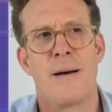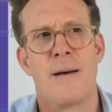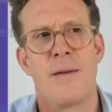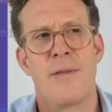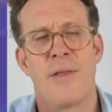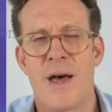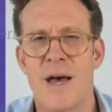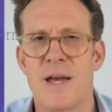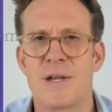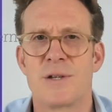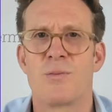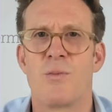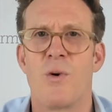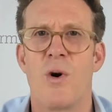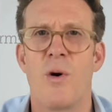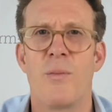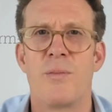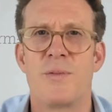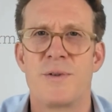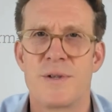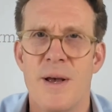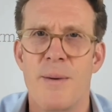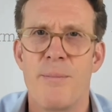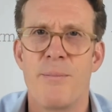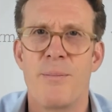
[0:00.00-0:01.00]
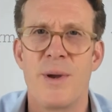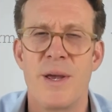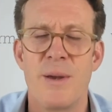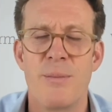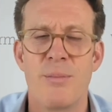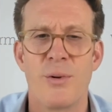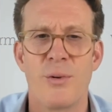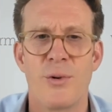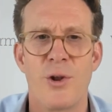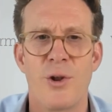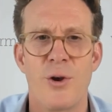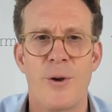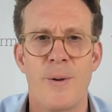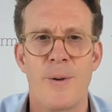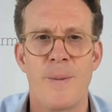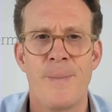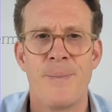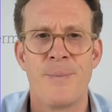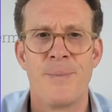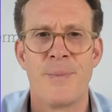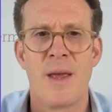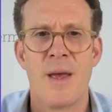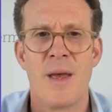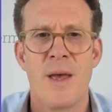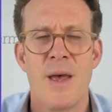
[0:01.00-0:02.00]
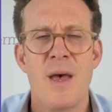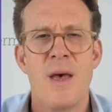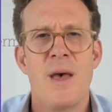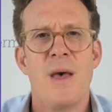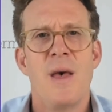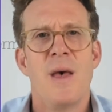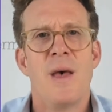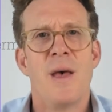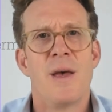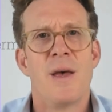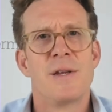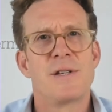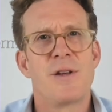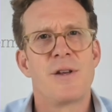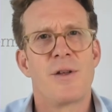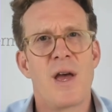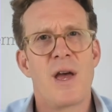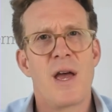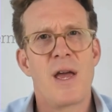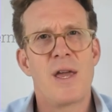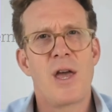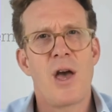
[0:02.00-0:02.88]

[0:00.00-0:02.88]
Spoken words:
that's what some people do. So there you